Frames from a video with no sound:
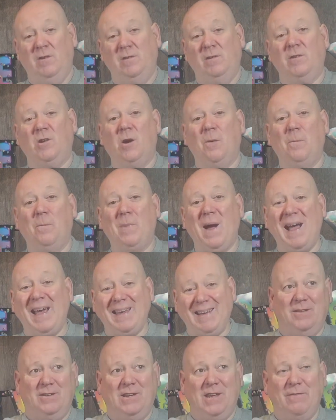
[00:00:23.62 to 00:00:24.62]

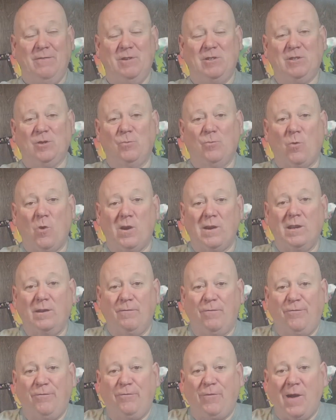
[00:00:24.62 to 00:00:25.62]
combined give us a one in
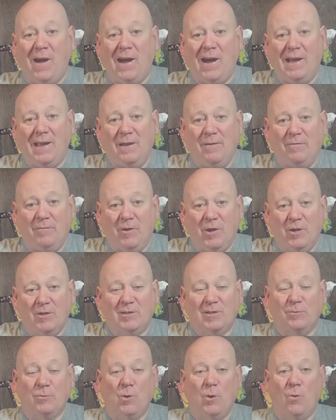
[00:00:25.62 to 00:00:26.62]
five.
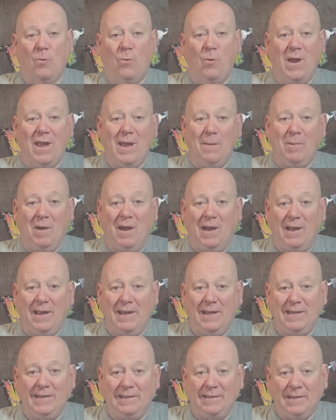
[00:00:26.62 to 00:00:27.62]
So we're way
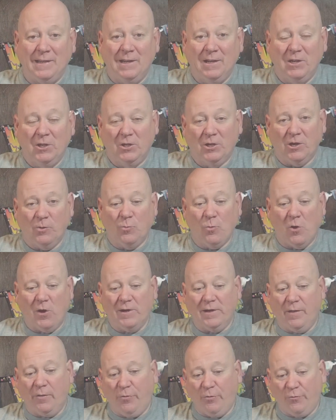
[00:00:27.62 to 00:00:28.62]
behind our
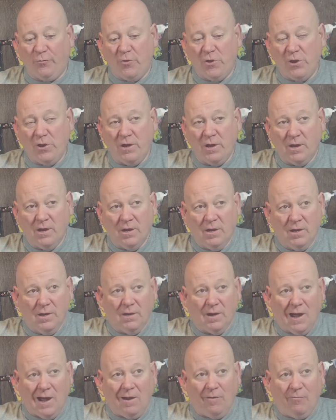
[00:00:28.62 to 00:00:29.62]
one in three
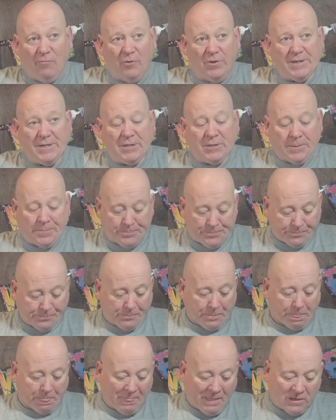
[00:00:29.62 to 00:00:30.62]
average.
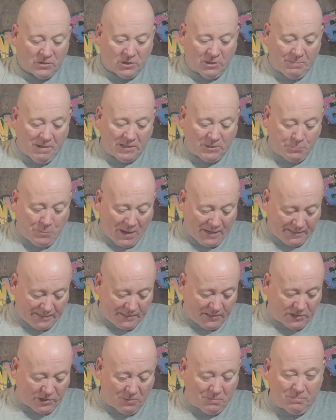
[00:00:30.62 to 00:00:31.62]
So I'm
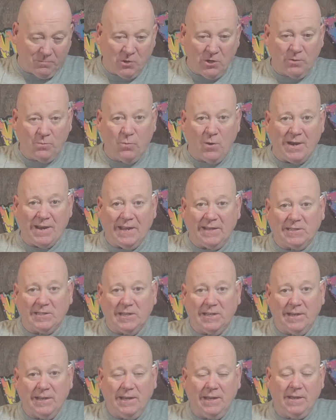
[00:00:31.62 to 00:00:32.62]
expecting some good winners
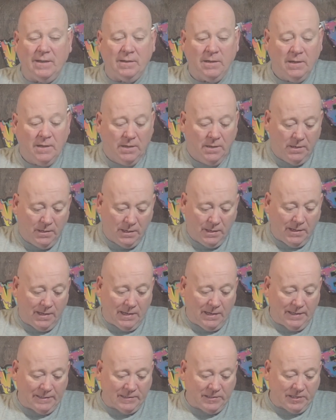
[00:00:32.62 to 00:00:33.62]
in here.
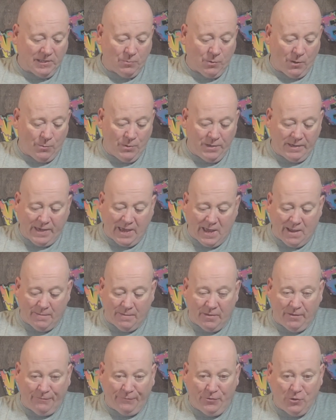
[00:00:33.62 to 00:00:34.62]
Uh, let's see what we get.
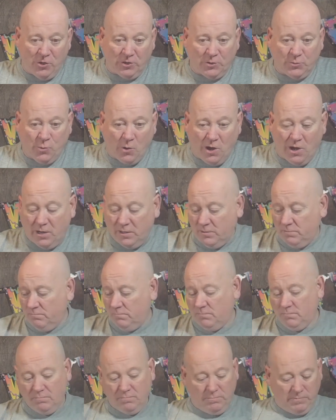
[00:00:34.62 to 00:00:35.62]
The first one,
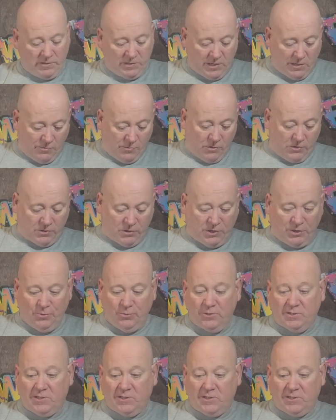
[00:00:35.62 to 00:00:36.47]
020,